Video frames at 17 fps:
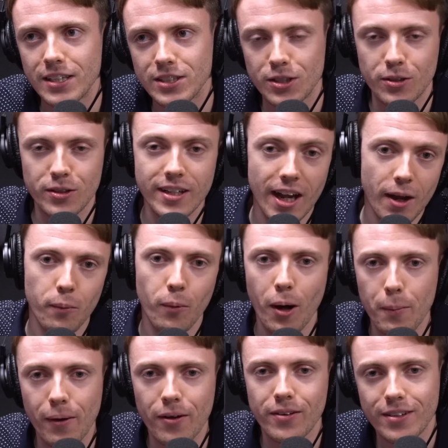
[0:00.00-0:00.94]
"So yeah, what
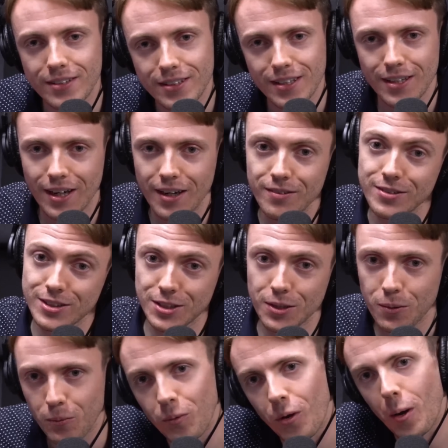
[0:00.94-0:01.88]
about
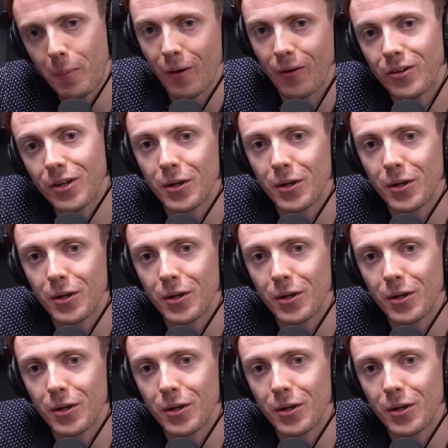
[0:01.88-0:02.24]
what about